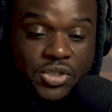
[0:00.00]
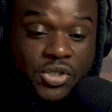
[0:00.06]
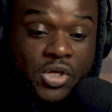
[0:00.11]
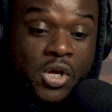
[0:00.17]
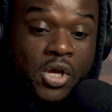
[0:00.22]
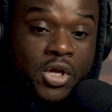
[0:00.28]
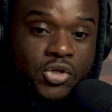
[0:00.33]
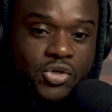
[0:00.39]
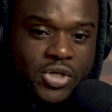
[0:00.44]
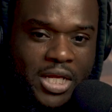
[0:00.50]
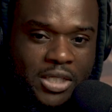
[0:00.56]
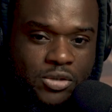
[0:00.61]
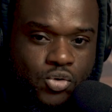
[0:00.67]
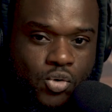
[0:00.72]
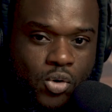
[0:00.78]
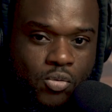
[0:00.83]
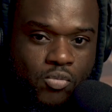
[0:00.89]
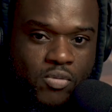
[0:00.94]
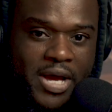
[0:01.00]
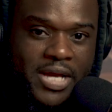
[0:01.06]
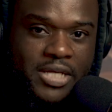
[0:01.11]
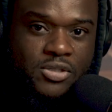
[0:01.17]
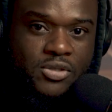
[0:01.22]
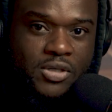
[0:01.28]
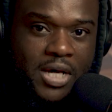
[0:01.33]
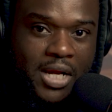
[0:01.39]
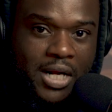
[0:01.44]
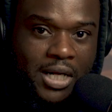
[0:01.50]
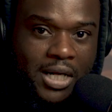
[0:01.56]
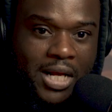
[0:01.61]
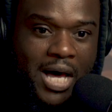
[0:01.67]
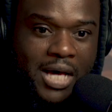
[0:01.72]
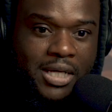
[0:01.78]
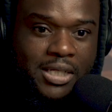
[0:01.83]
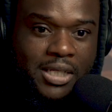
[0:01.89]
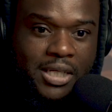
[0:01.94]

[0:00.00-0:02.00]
You gotta do it right. You gotta lock in.